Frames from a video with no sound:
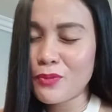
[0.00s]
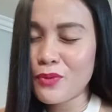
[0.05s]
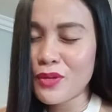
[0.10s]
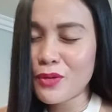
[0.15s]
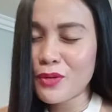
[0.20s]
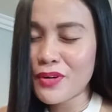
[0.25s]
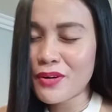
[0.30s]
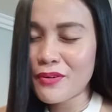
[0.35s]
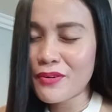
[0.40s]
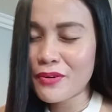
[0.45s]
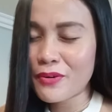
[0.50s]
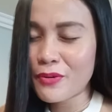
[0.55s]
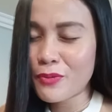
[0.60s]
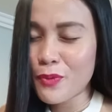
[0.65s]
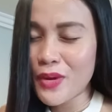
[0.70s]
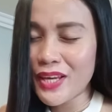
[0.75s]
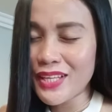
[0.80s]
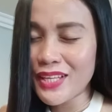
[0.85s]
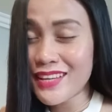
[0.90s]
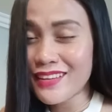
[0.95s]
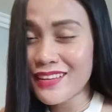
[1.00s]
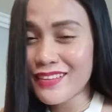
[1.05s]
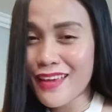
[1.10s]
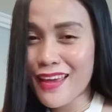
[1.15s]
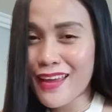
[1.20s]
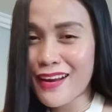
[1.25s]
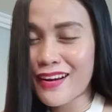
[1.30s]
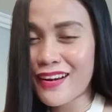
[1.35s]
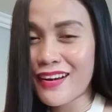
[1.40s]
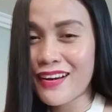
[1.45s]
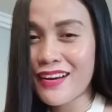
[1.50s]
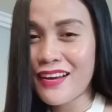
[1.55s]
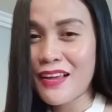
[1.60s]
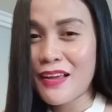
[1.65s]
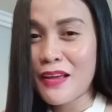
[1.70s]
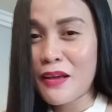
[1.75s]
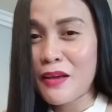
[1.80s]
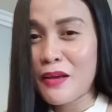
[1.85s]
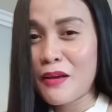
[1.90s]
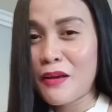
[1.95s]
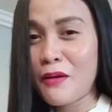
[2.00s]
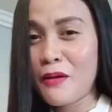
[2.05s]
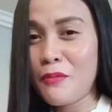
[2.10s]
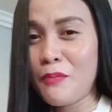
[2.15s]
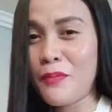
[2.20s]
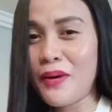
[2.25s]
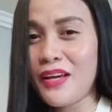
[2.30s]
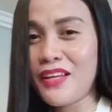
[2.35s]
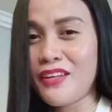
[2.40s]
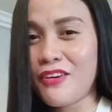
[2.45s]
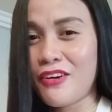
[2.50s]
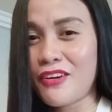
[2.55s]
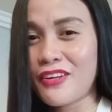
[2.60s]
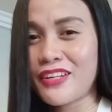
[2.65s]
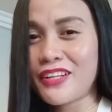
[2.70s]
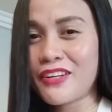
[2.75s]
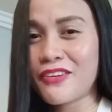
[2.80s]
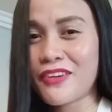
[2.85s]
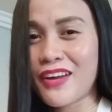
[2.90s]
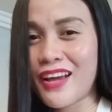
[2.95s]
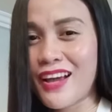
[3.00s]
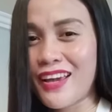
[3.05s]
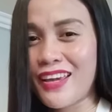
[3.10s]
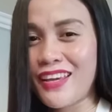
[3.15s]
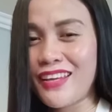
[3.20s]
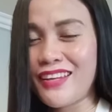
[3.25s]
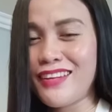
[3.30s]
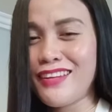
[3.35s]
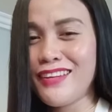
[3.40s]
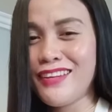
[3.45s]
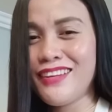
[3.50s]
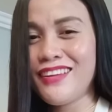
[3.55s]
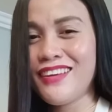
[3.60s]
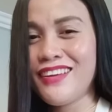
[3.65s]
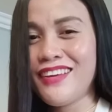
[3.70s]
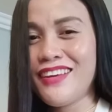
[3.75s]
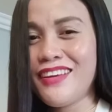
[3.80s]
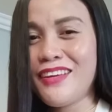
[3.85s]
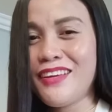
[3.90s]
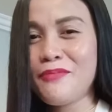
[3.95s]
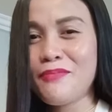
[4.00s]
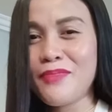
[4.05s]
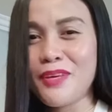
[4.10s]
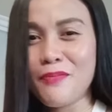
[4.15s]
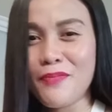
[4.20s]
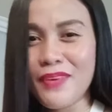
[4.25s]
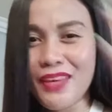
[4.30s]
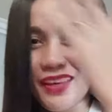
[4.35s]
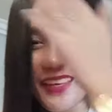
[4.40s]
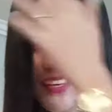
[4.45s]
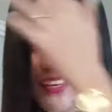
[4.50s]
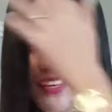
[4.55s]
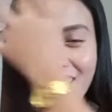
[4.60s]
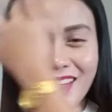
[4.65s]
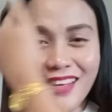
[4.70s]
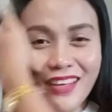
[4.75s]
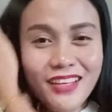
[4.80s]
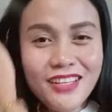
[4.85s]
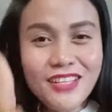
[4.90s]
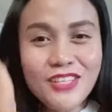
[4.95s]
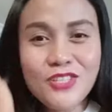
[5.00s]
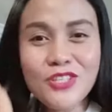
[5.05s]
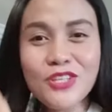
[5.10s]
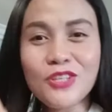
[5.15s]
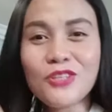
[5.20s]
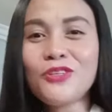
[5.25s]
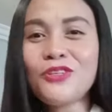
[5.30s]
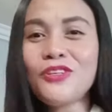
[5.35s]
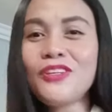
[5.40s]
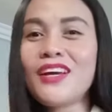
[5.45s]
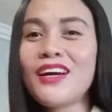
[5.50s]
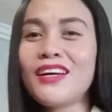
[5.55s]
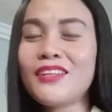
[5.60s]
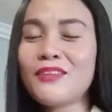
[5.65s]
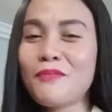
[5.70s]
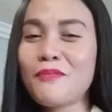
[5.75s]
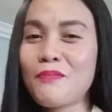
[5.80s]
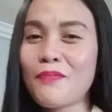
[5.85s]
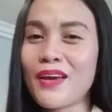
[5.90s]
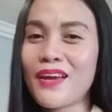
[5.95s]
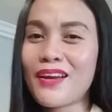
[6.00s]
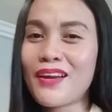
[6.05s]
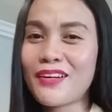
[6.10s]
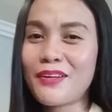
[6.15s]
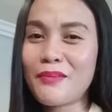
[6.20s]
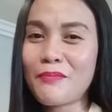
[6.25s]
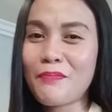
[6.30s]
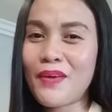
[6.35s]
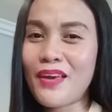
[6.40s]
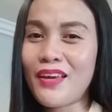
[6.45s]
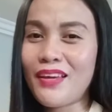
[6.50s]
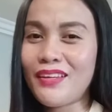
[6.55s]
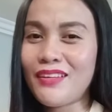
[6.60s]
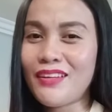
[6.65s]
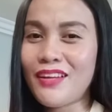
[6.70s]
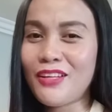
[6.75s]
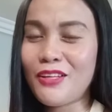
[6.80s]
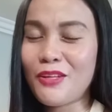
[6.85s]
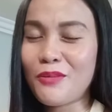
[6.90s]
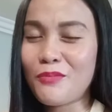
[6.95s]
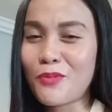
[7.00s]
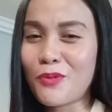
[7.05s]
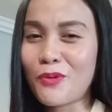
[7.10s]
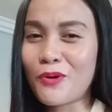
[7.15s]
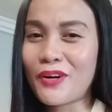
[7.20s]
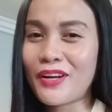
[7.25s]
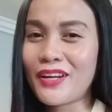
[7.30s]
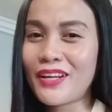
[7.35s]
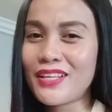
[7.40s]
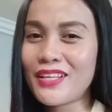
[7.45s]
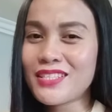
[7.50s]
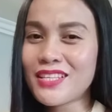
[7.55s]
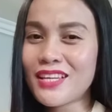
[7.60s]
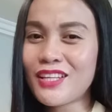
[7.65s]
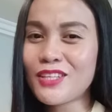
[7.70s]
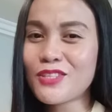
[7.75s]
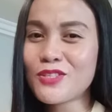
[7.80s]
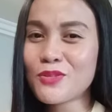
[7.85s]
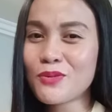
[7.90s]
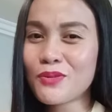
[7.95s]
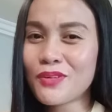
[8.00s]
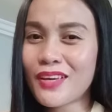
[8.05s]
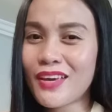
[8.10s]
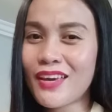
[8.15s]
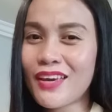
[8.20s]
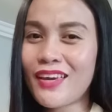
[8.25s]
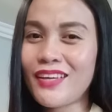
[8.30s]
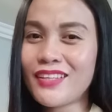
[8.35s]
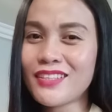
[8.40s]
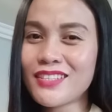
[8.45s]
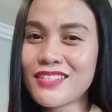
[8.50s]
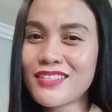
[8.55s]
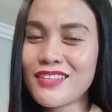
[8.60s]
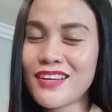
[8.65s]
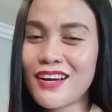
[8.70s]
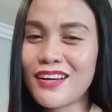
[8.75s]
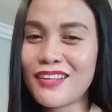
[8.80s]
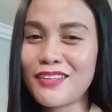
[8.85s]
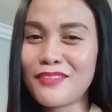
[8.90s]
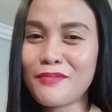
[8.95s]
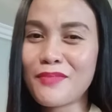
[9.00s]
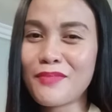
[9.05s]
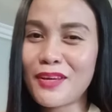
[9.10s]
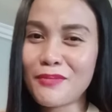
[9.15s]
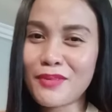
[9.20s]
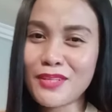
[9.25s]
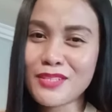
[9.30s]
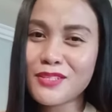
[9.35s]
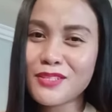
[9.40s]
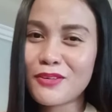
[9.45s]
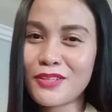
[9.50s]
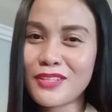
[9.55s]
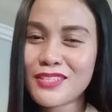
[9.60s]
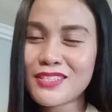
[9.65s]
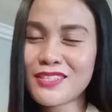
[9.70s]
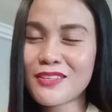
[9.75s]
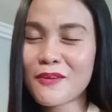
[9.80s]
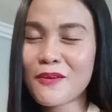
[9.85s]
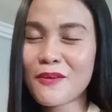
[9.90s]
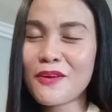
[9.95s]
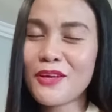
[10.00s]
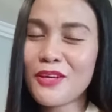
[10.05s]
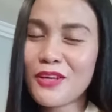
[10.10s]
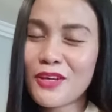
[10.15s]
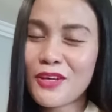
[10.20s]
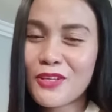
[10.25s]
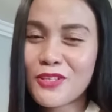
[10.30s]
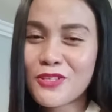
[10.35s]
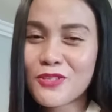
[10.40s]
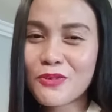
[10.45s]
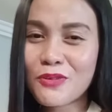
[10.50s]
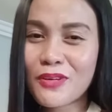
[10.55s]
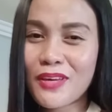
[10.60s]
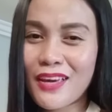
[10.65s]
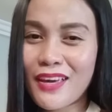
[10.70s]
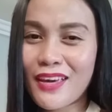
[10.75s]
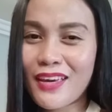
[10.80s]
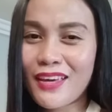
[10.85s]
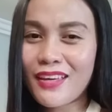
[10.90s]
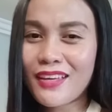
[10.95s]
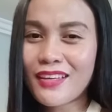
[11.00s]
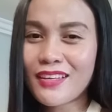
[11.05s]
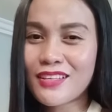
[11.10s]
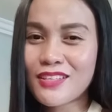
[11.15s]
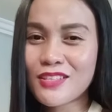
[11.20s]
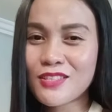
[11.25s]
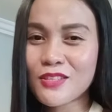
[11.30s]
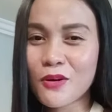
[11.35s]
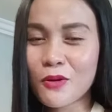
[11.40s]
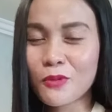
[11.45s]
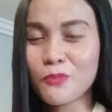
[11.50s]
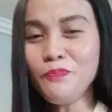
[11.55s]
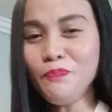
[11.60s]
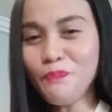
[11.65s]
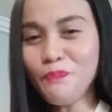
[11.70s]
were waiting there, my daughter cried. Maybe she could not bear the pain anymore, and I said, it's okay, it's done, baby, so it's okay. And so